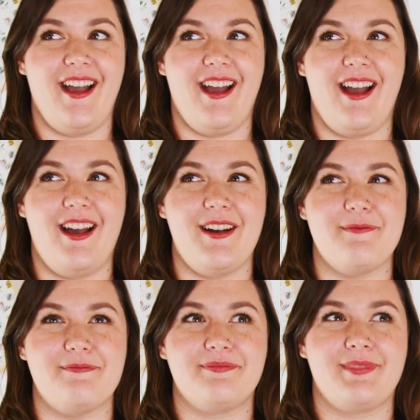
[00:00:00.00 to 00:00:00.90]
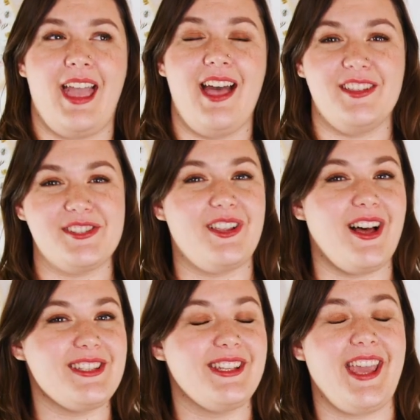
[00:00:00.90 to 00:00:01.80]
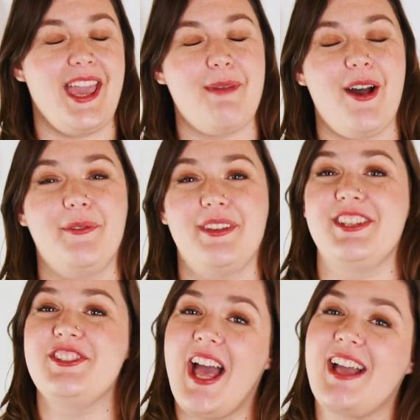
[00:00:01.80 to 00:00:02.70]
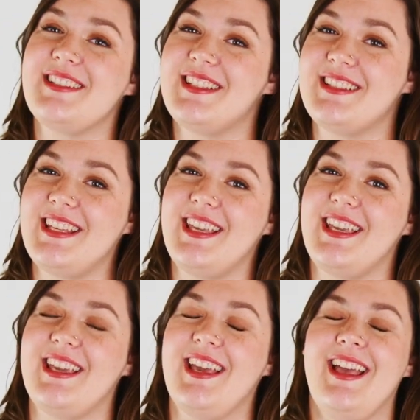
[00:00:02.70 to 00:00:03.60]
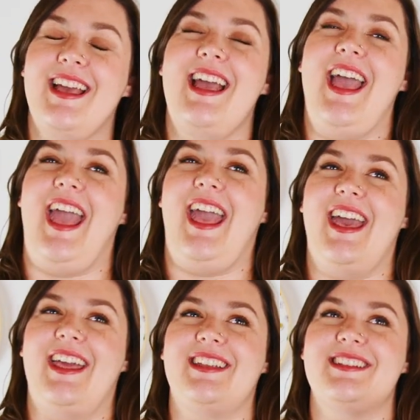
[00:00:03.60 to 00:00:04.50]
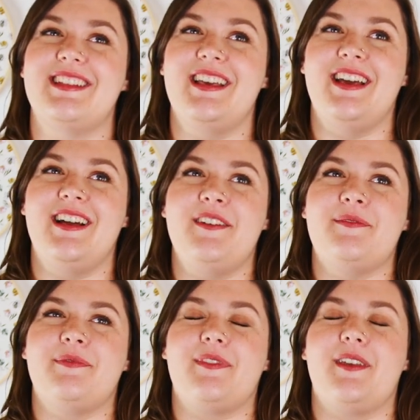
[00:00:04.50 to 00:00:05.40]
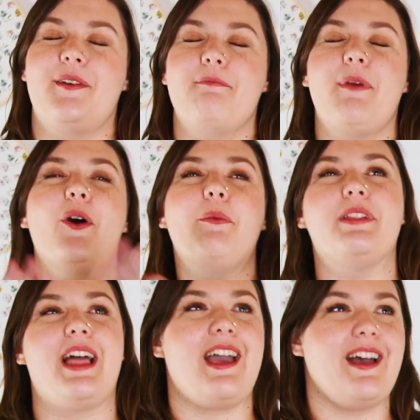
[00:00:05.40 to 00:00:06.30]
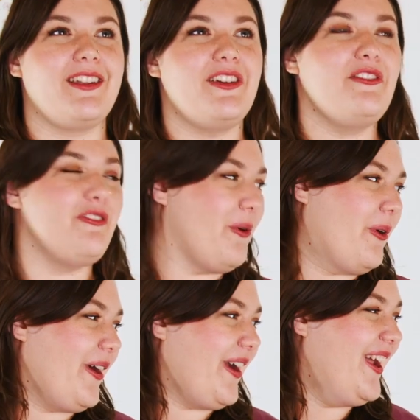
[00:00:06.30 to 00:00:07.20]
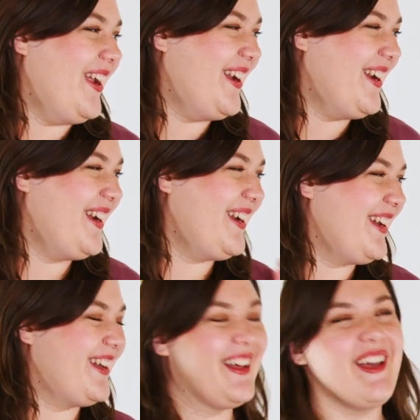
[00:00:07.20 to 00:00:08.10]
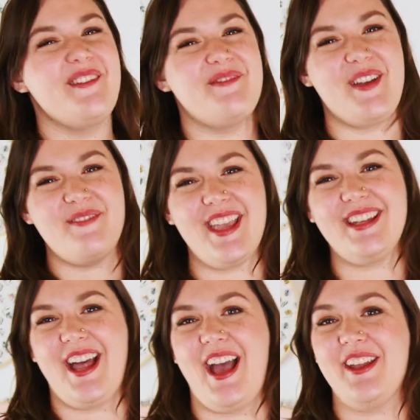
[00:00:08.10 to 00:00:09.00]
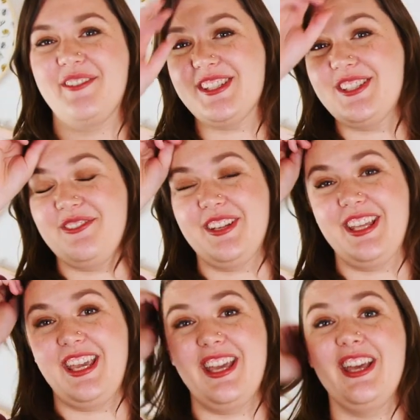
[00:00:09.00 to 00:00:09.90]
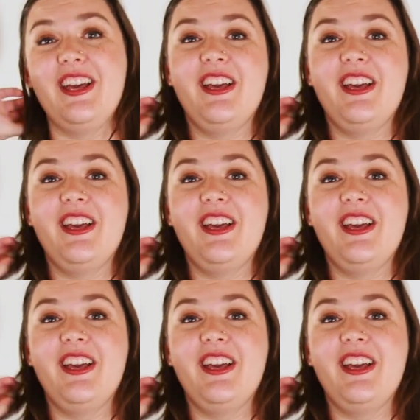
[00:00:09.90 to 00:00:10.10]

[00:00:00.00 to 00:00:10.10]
Helen's Closet came out with the Jackson tee. And my whole plan for my Make 9 was to really